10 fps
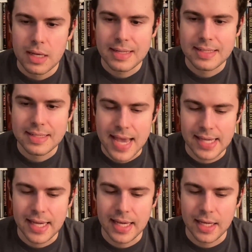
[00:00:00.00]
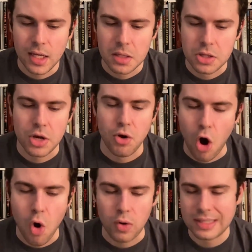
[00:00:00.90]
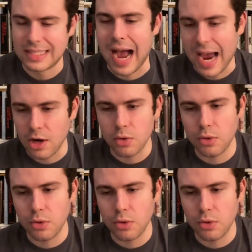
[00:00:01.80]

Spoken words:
is taking their own. Because I don't